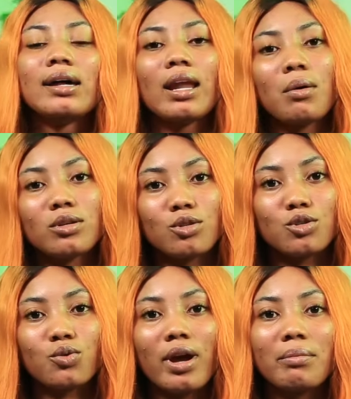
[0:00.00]
Now,
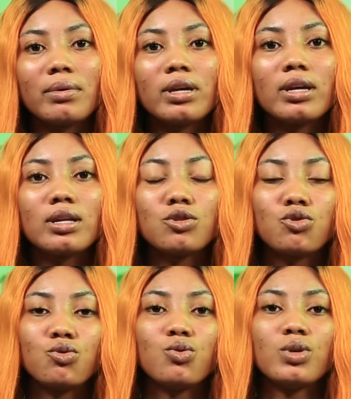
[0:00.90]
subscribe
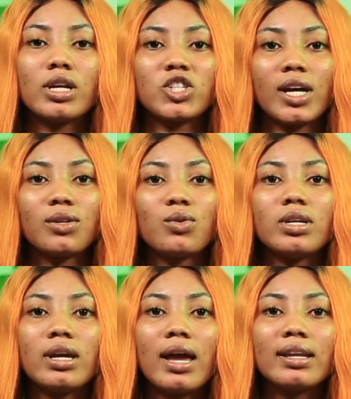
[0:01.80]
to your channel,
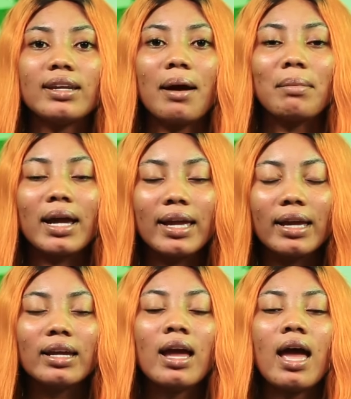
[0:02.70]
ye Eddie
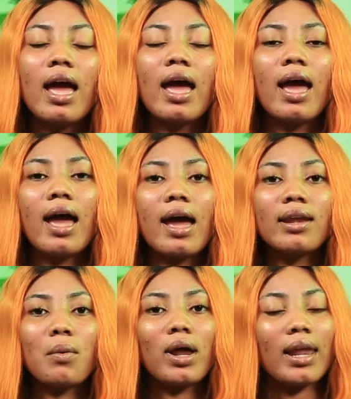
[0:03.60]
Amaye.
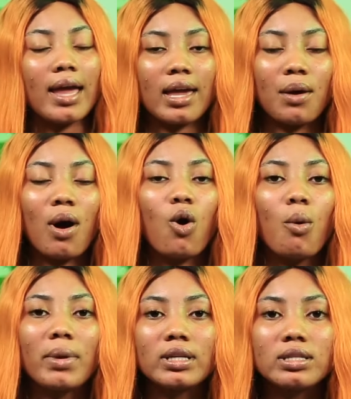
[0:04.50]
Now, I like your
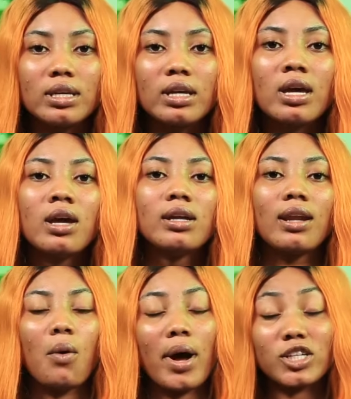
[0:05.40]
comment.
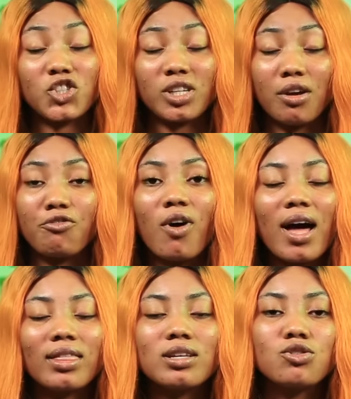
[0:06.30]
Now I share for
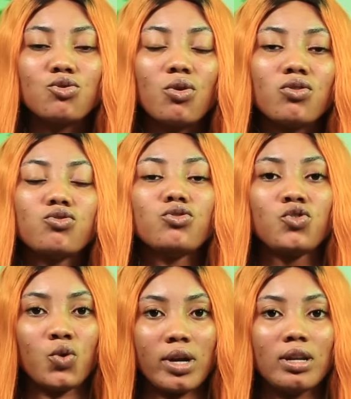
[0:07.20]
others to also
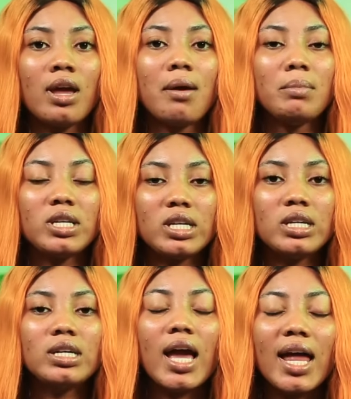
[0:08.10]
join.
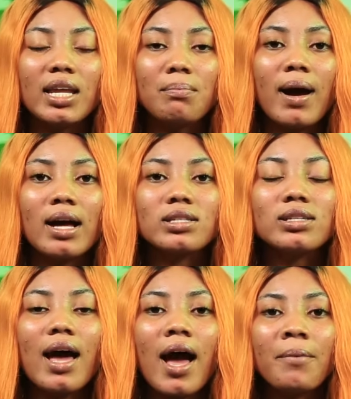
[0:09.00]
Bidi at the bus.
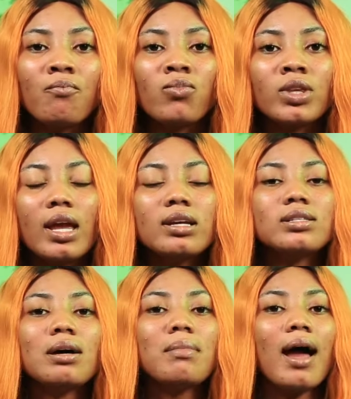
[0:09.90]
Now, in
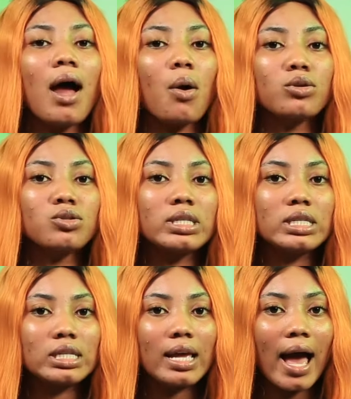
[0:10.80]
some my airport to
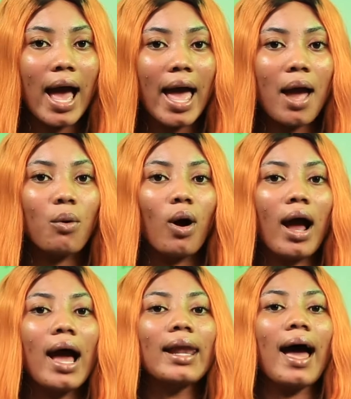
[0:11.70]
see ya, I will
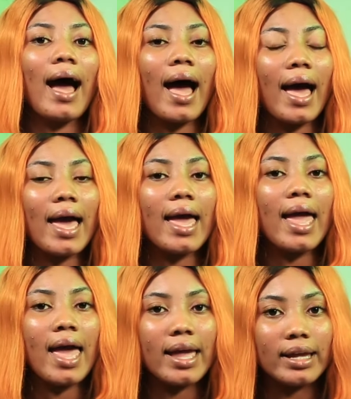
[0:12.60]
Ghana, ha.
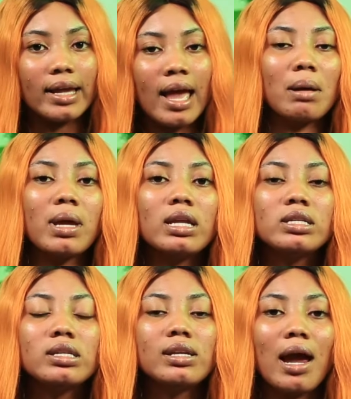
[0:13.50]
Hey, mammy and
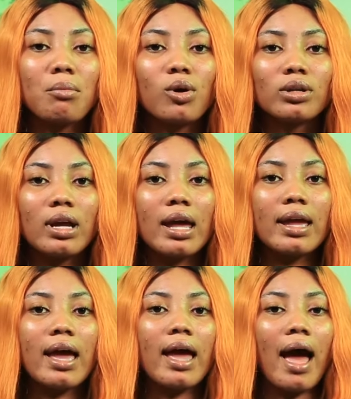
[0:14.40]
Dini Diamond, a
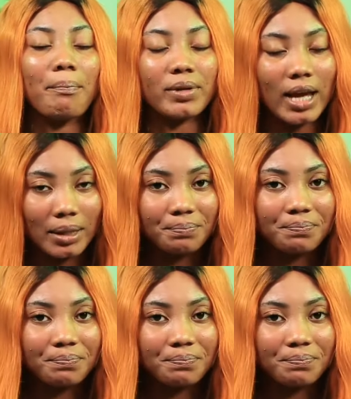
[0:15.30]
year appear.